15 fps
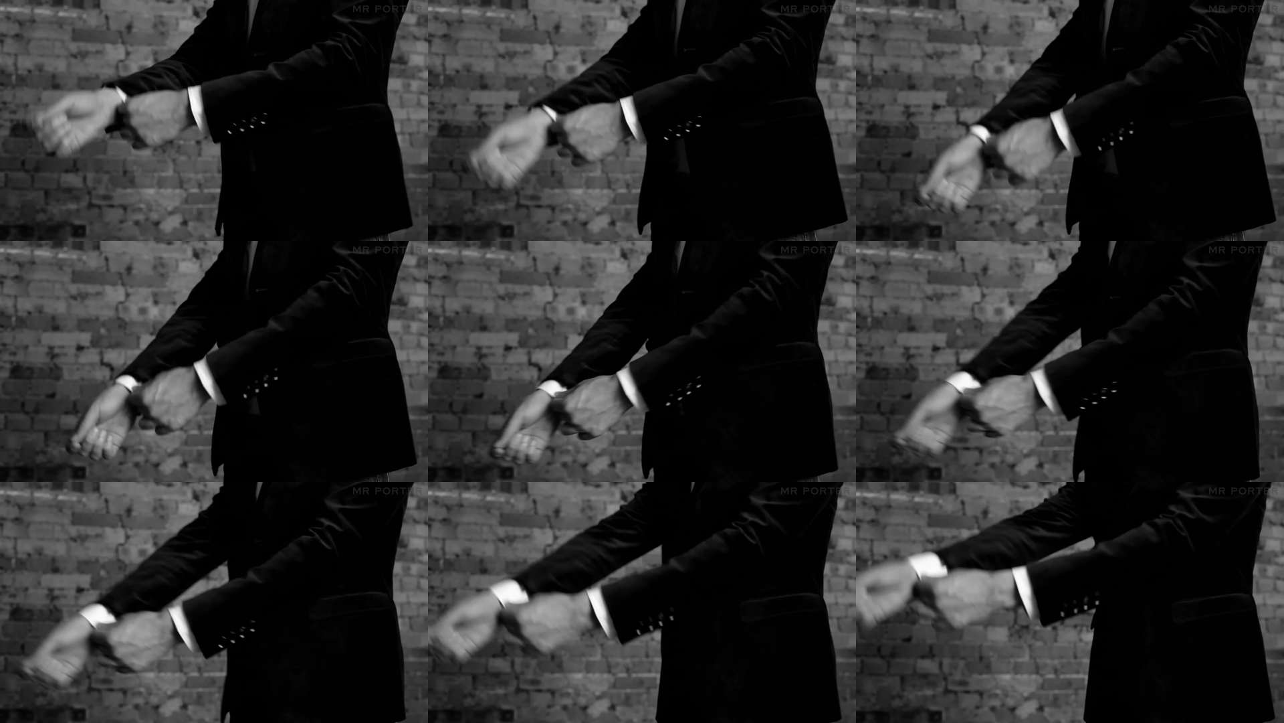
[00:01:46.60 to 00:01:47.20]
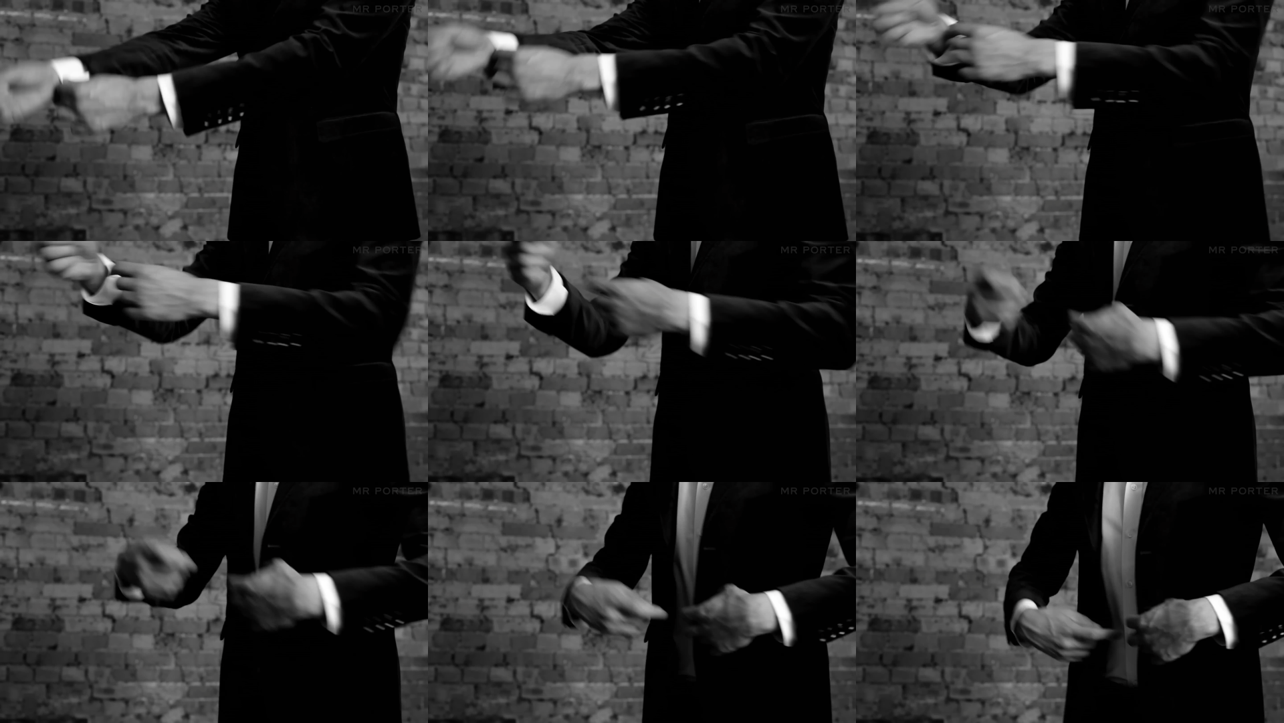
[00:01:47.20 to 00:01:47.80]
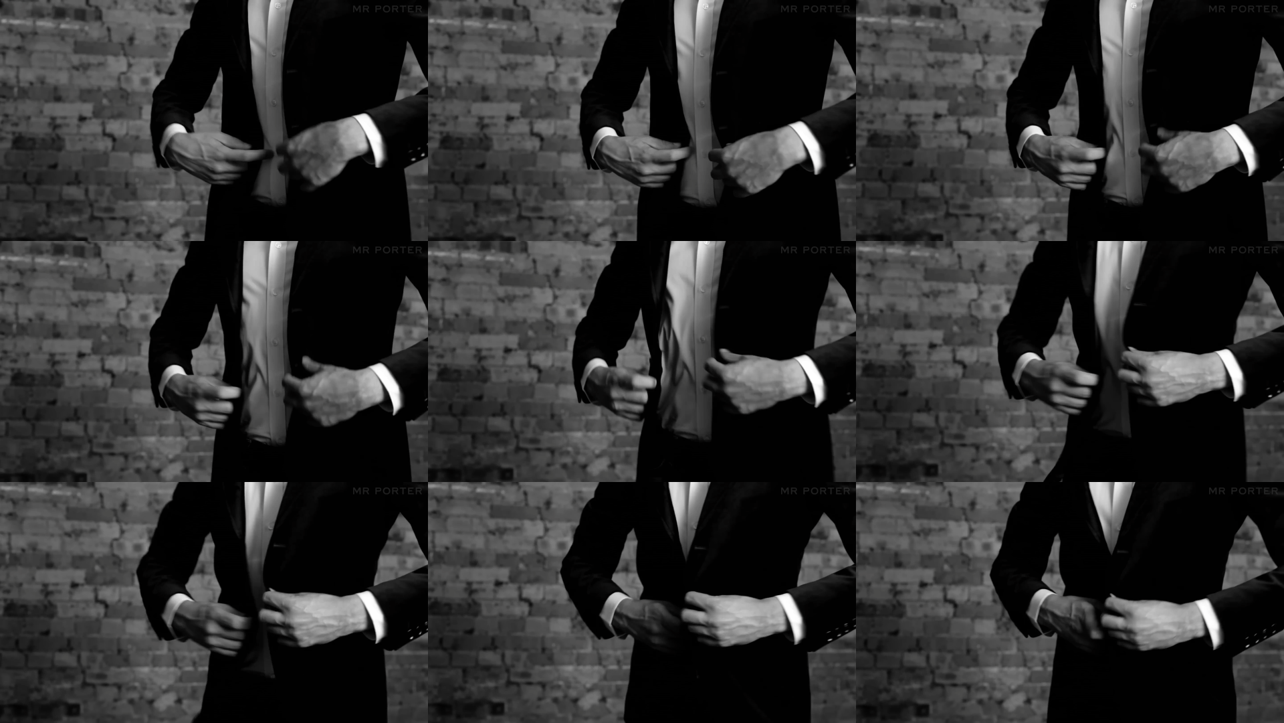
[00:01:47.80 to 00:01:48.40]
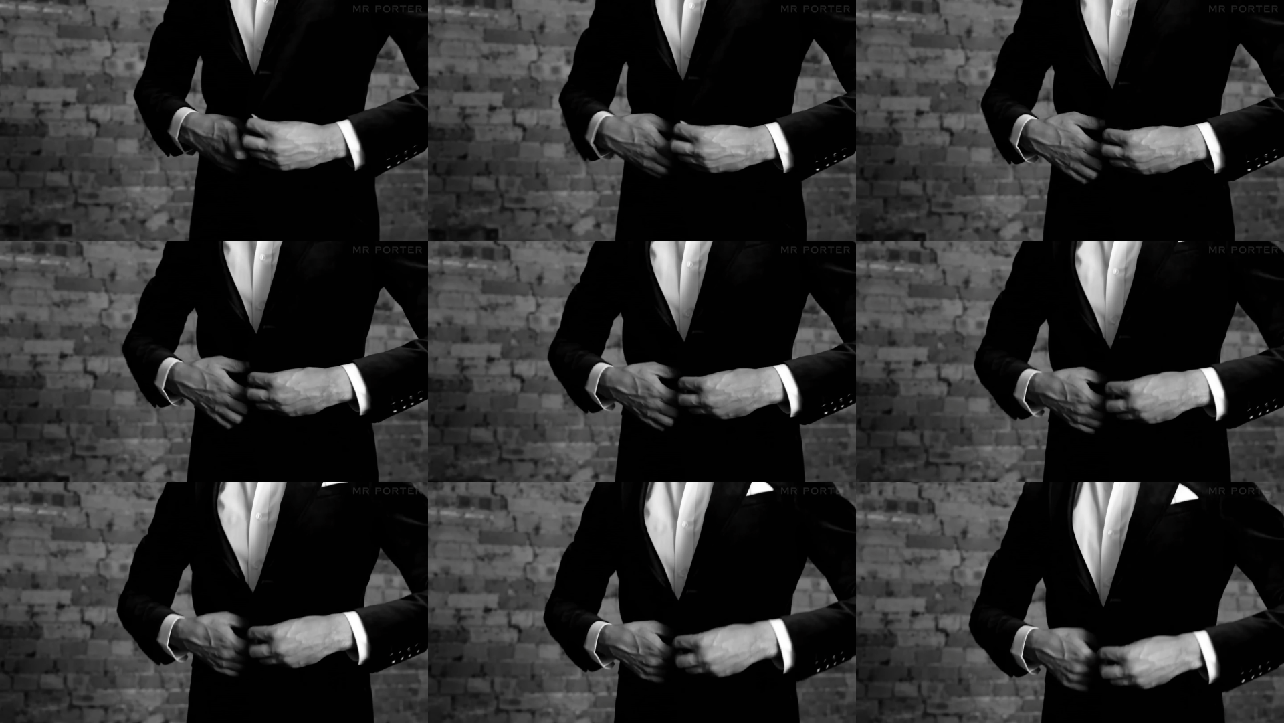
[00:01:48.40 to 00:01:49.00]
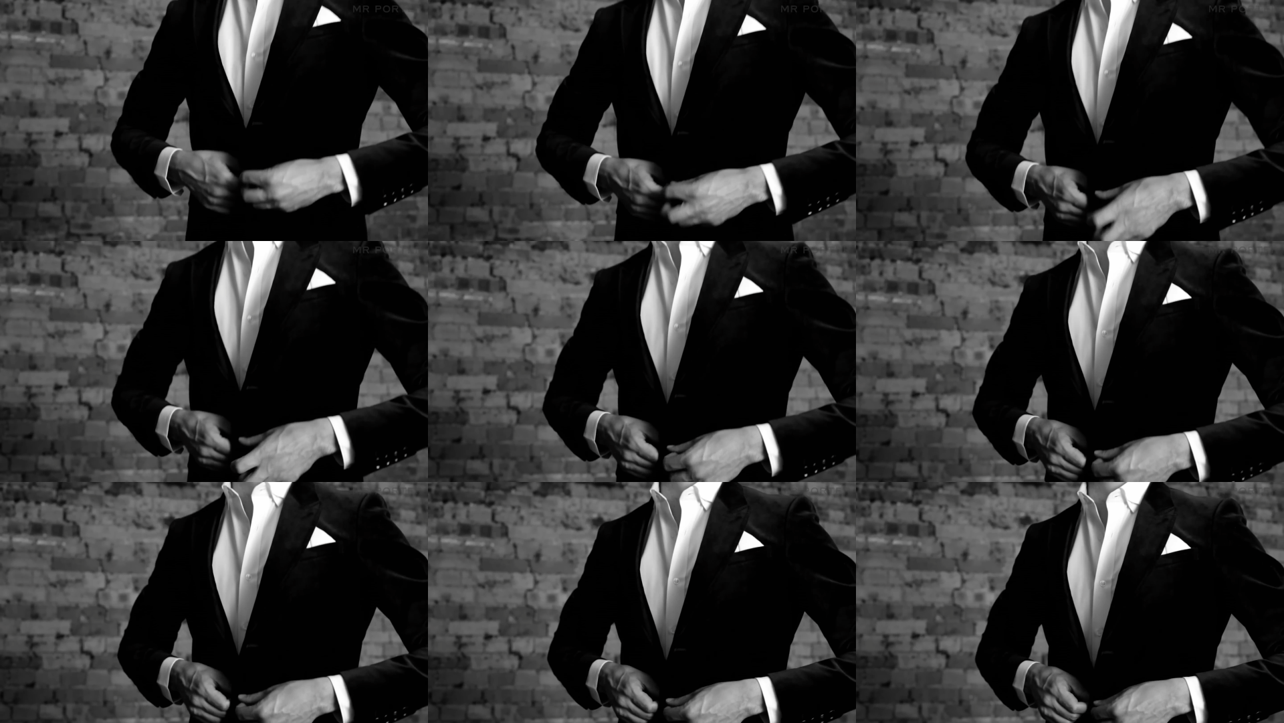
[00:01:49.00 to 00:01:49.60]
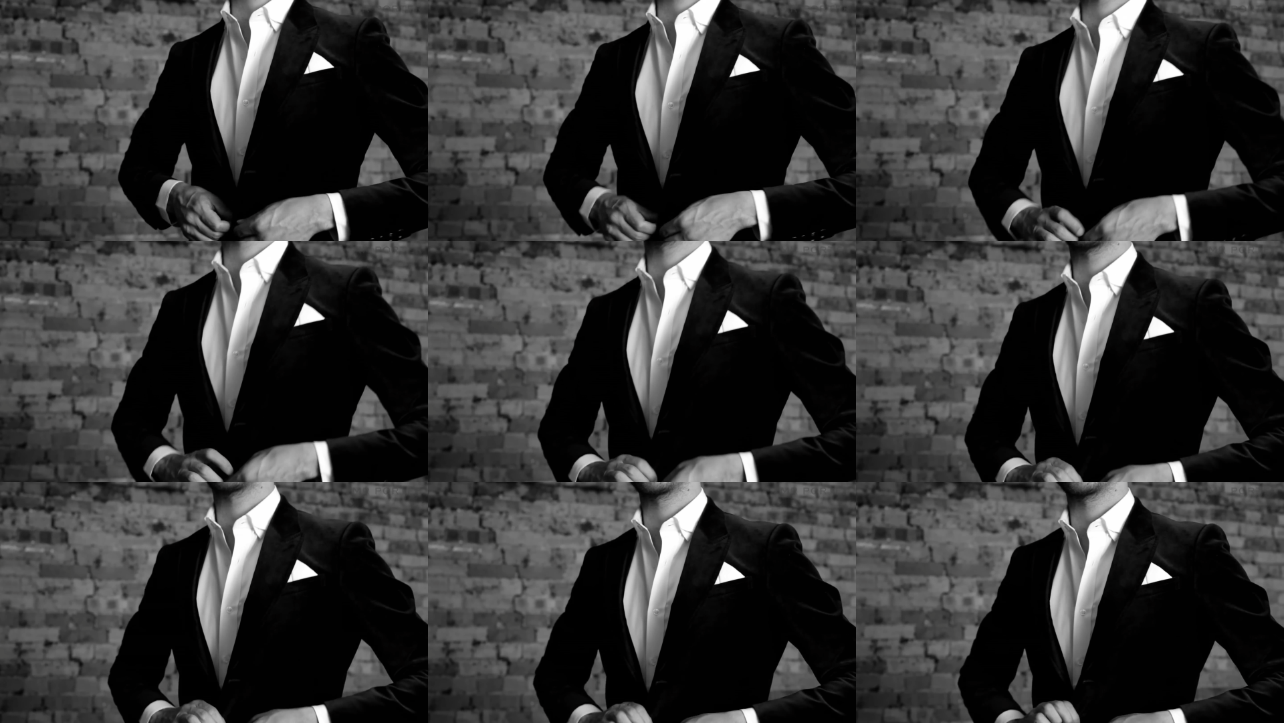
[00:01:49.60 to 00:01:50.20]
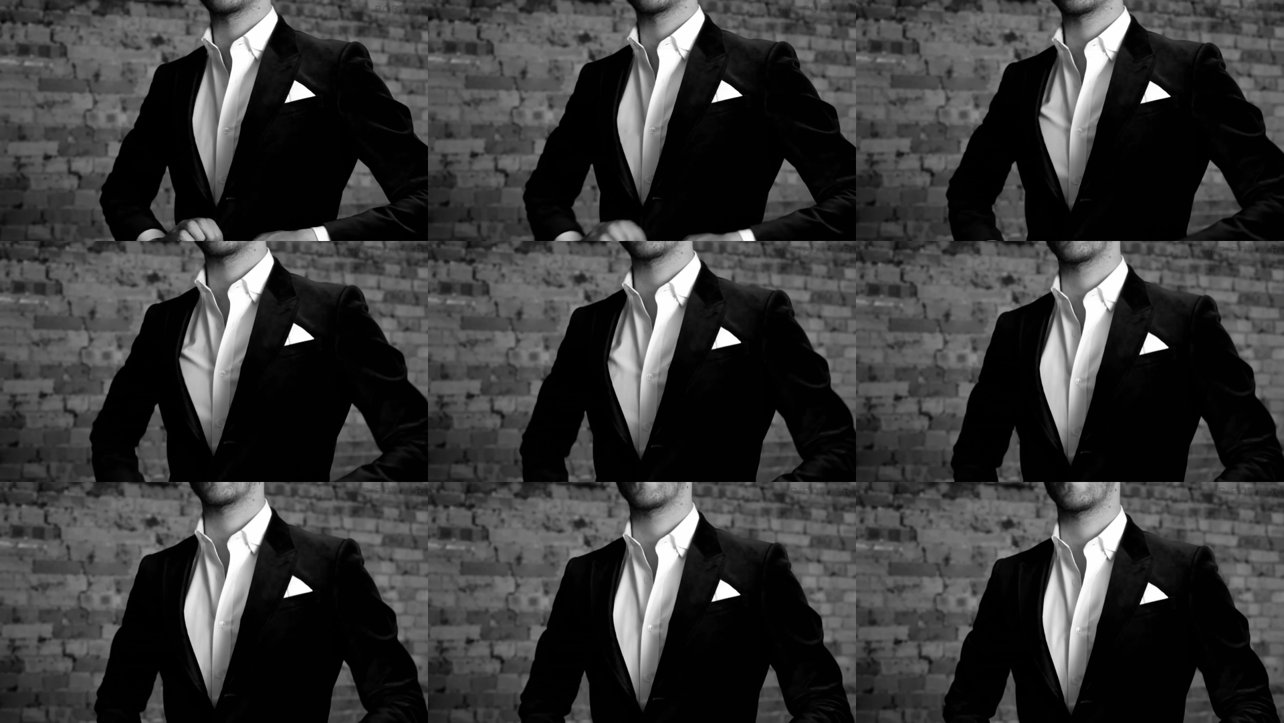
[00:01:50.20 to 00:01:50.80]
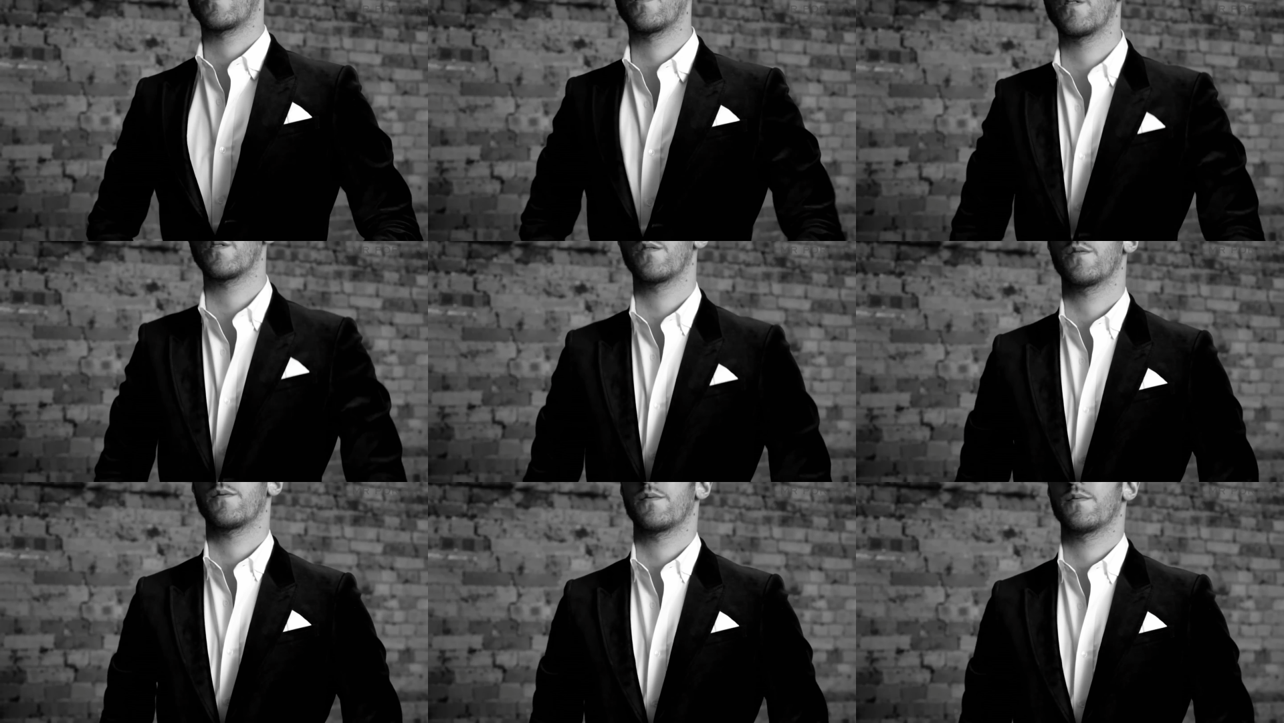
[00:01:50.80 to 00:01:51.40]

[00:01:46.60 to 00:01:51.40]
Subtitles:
(no speaker visible)